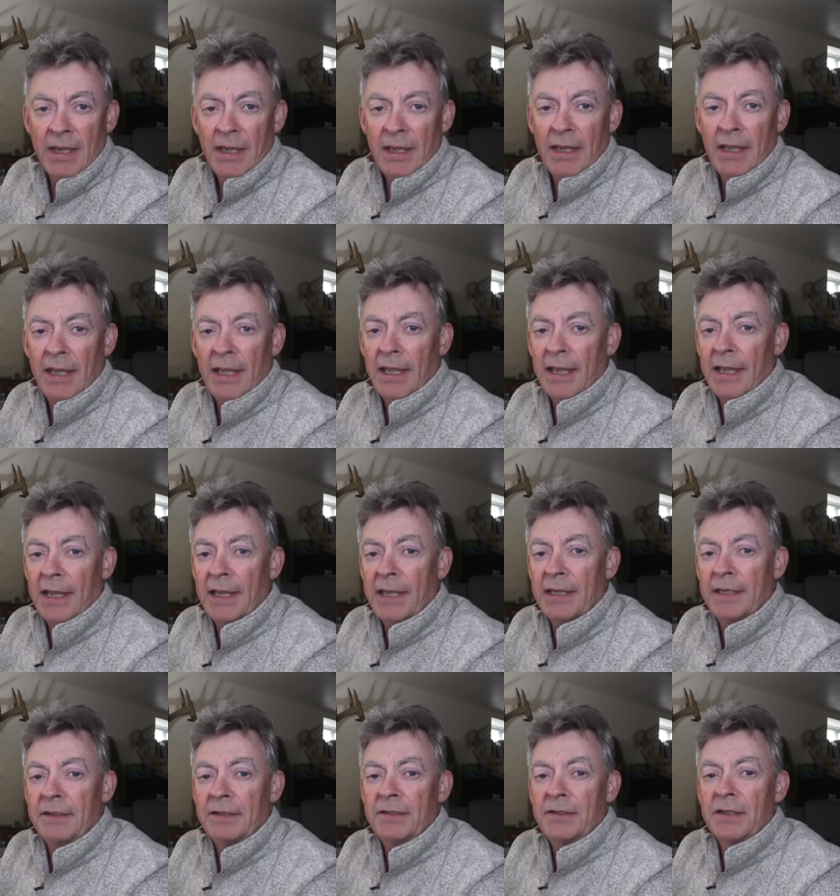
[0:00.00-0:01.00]

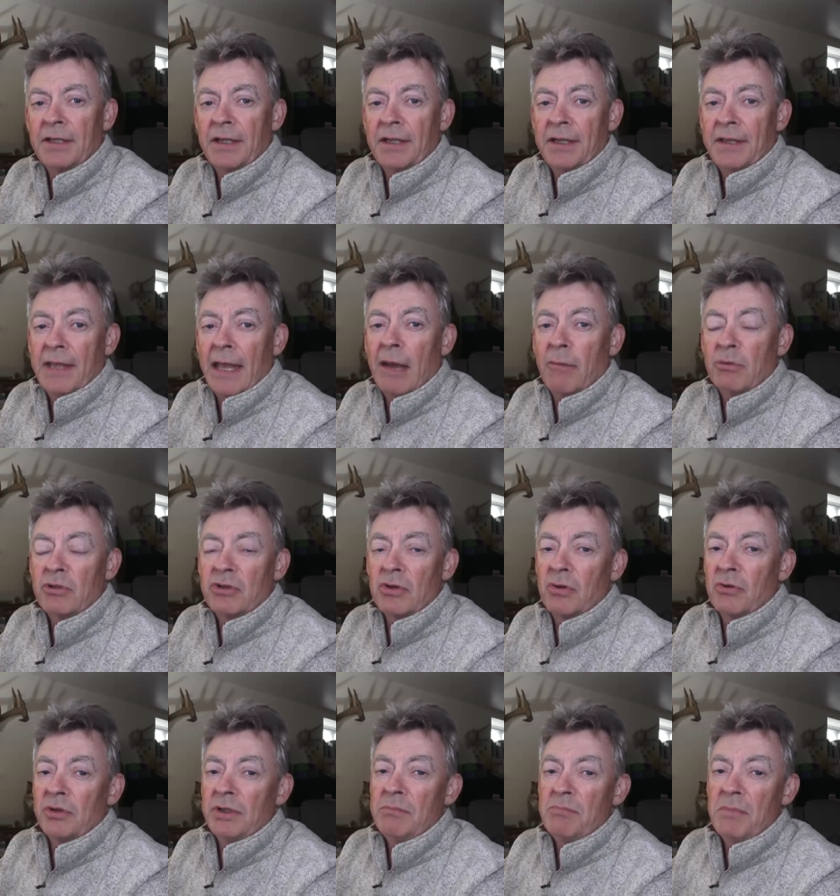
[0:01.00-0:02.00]
And that was
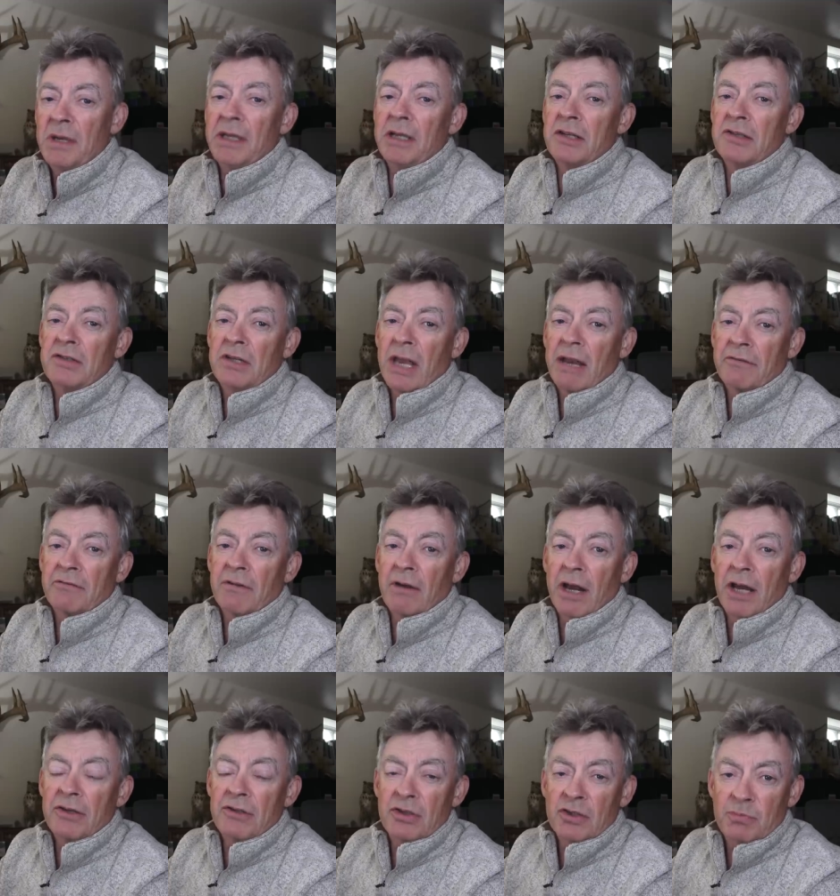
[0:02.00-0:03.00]
only minutes after
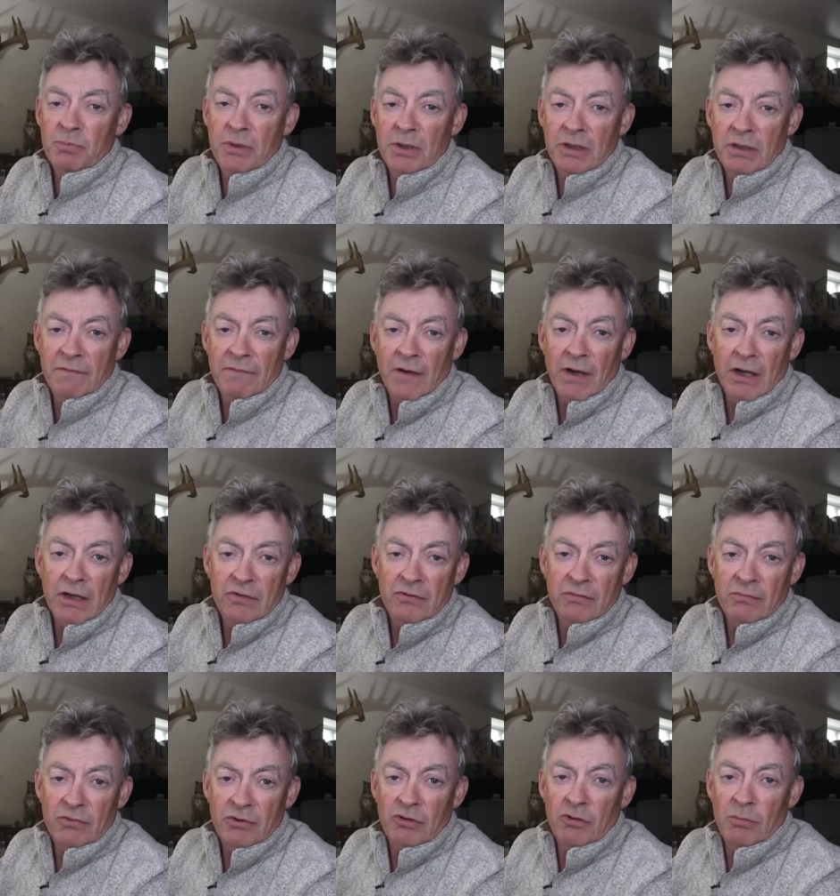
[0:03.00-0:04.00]
I'd just been advised
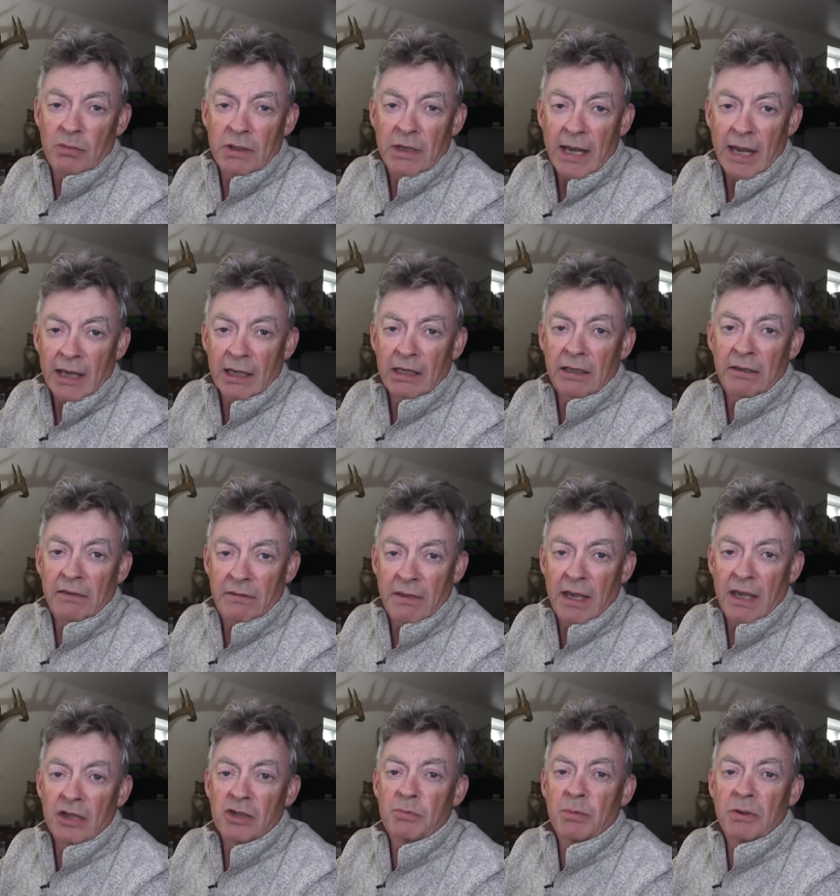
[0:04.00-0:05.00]
from Shubenacadie,
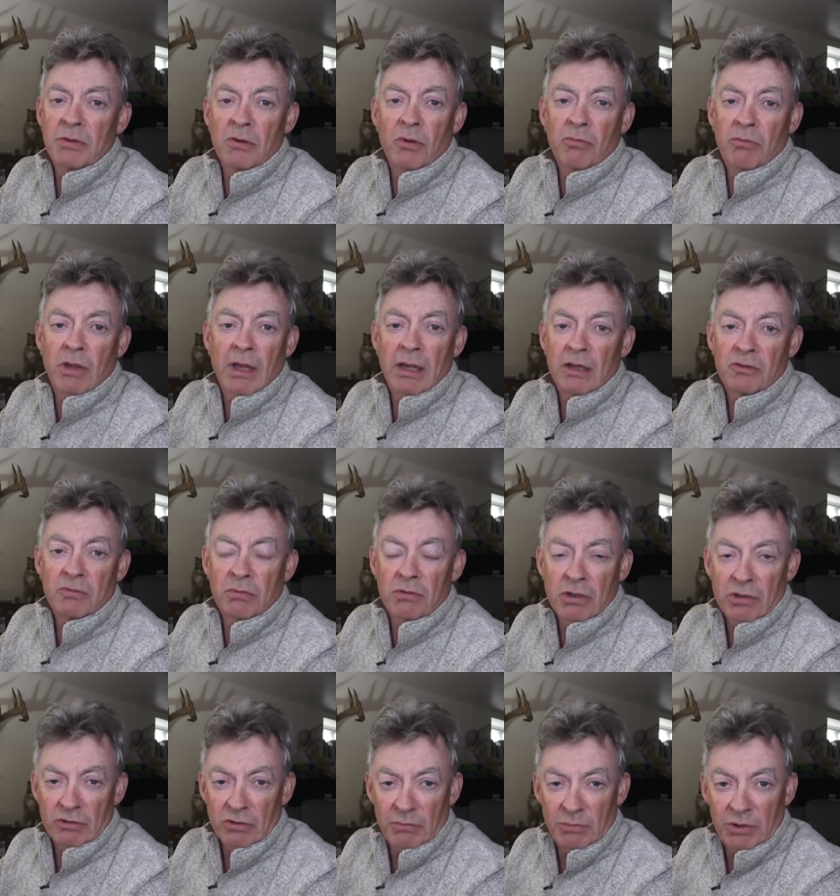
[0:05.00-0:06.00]
thanks, but no thanks. We're
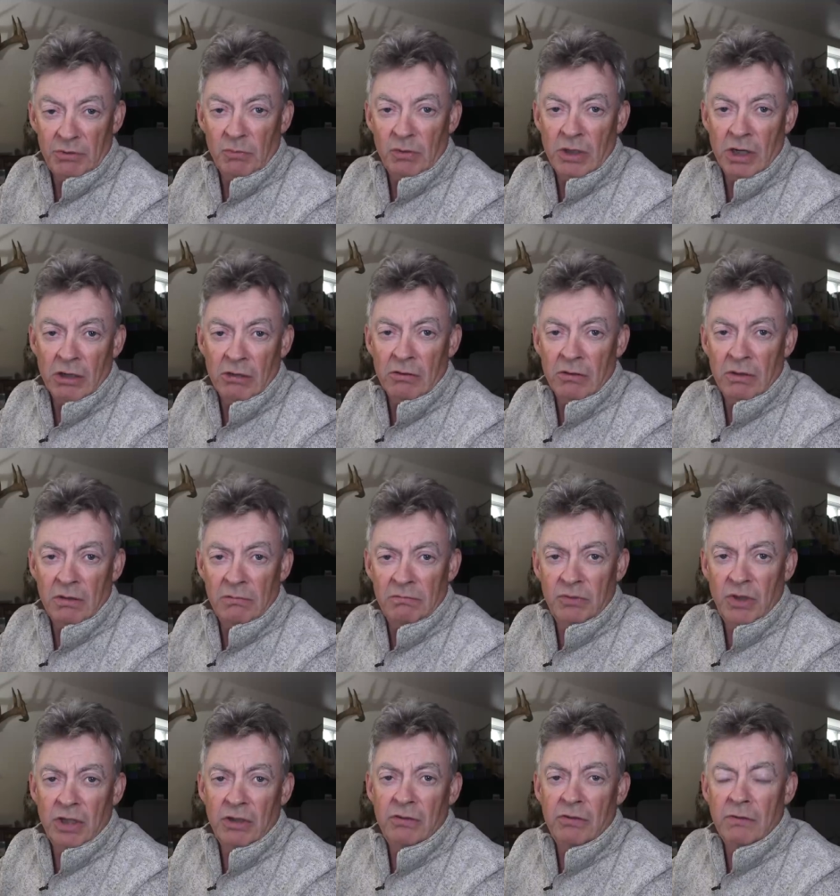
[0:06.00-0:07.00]
not going to be, we're not going to
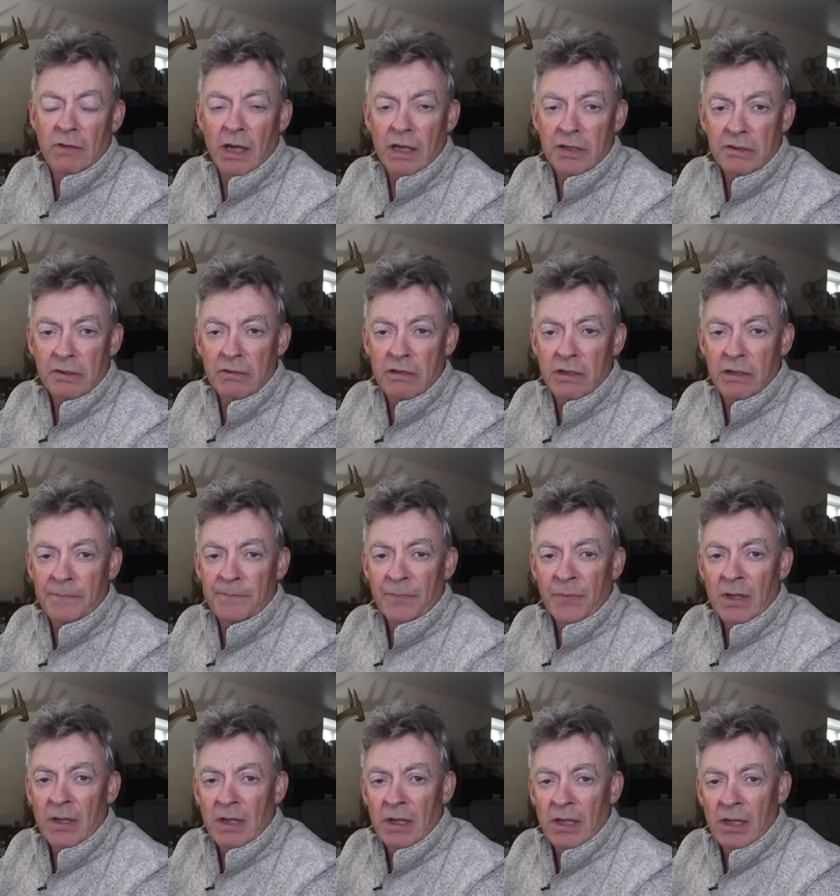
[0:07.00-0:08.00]
take you guys on.
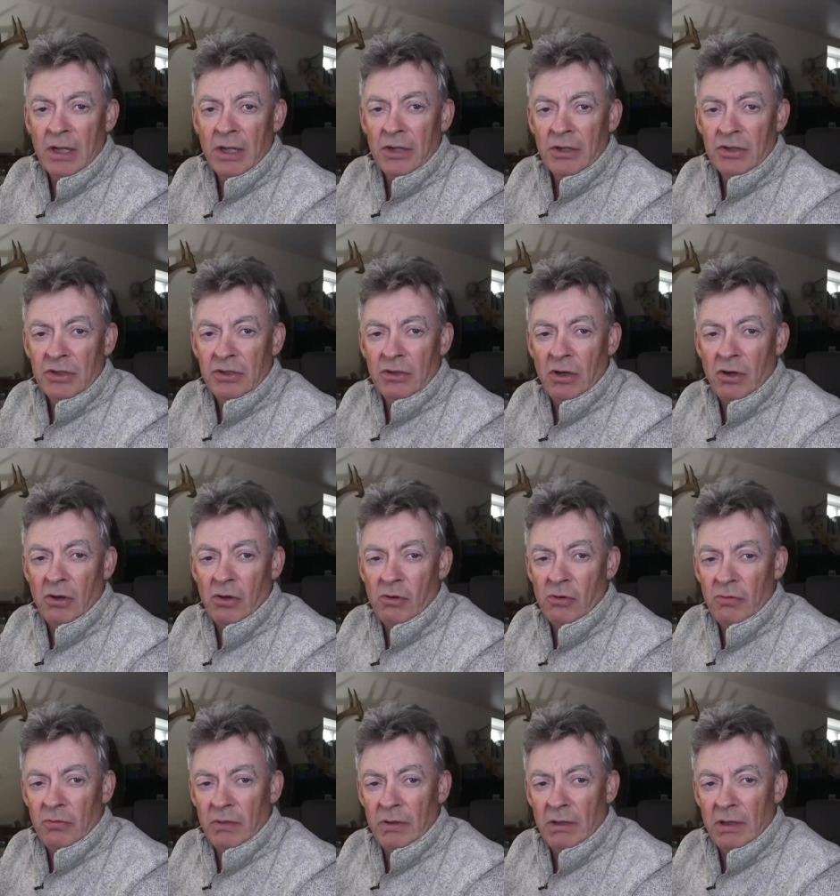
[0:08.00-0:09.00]

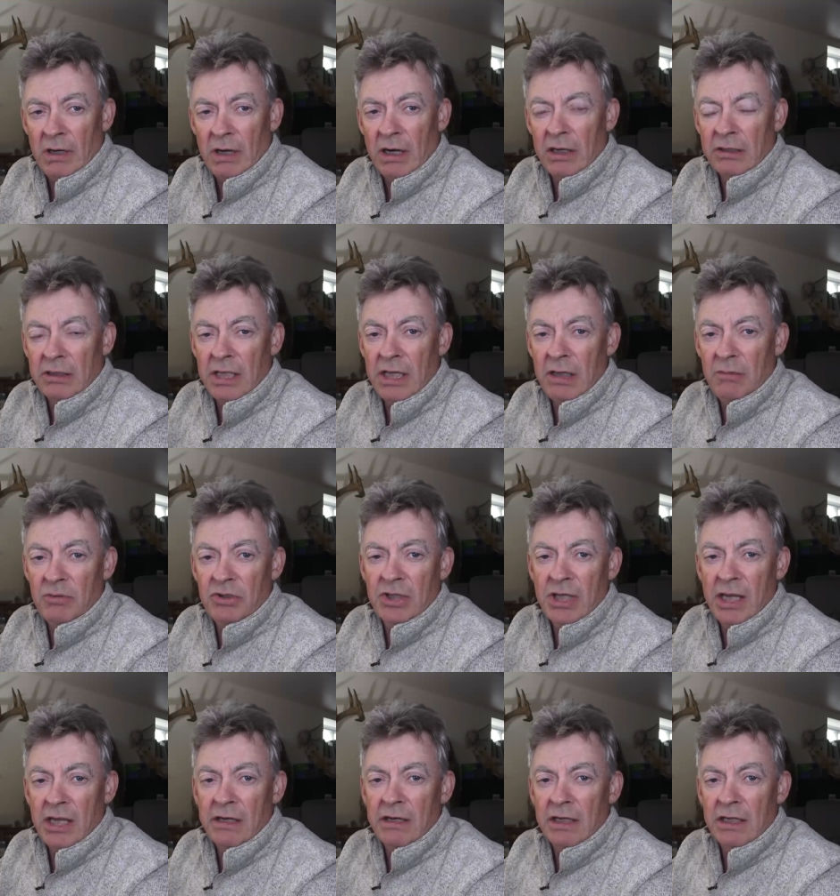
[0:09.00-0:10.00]
So our team
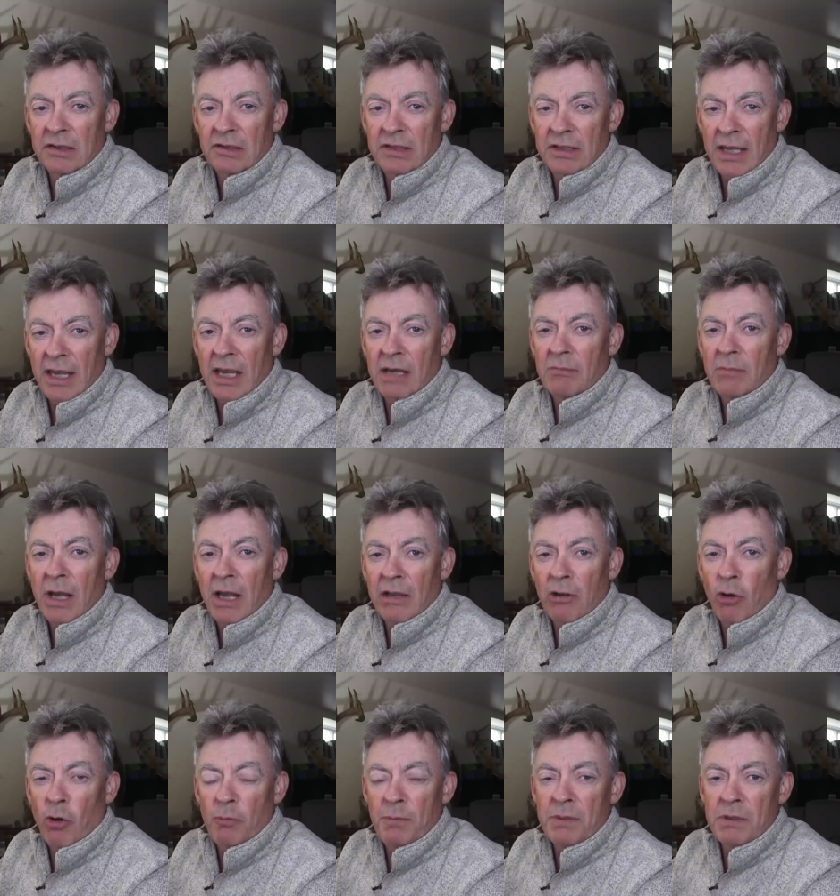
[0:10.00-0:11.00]
stayed on standby,
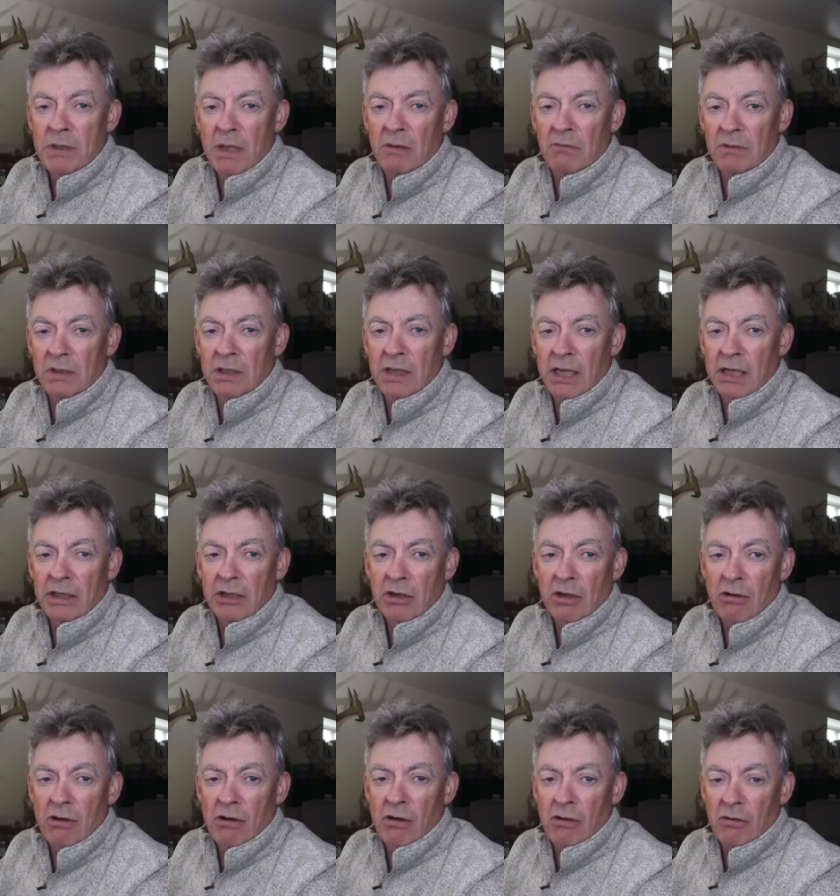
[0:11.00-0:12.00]
hoping that we'd get a
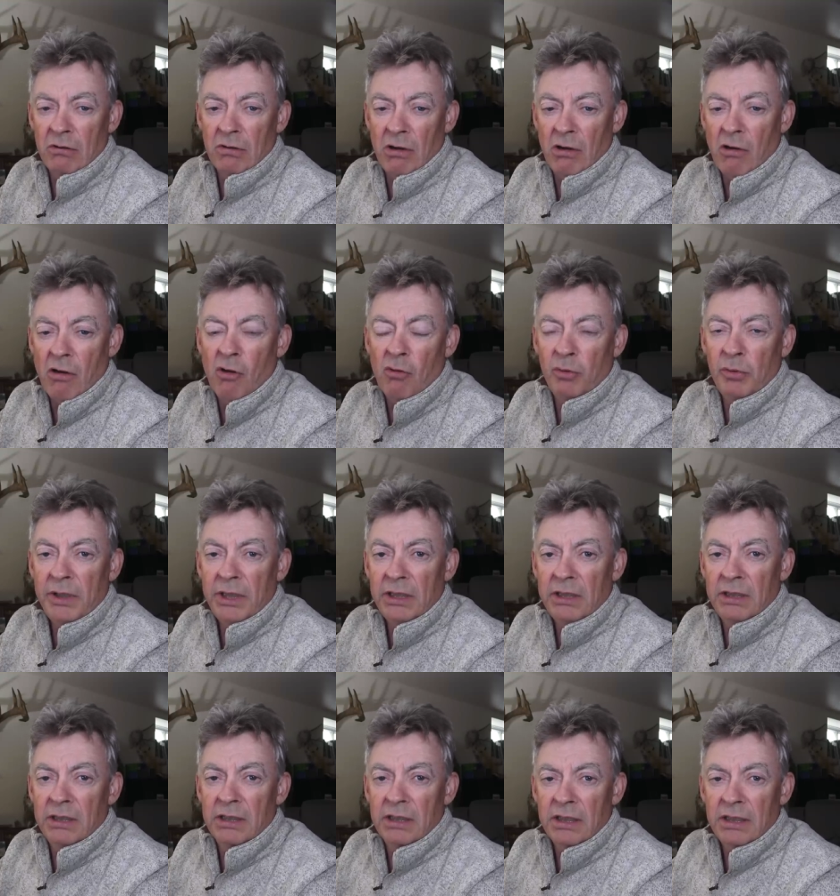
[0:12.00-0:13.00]
call all
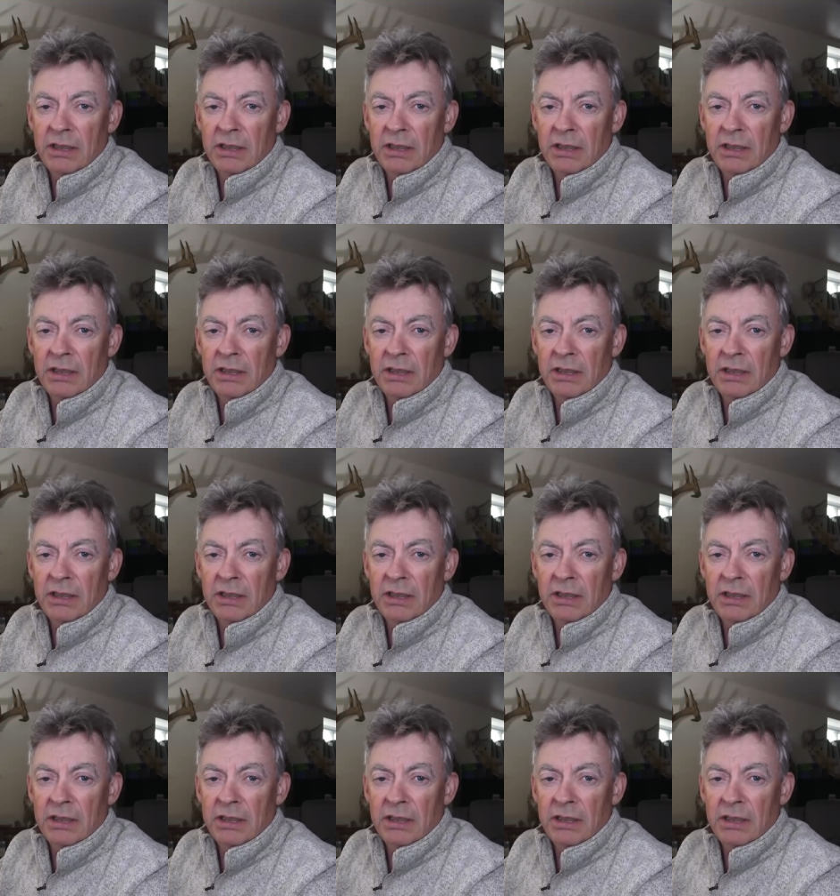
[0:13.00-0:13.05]
week,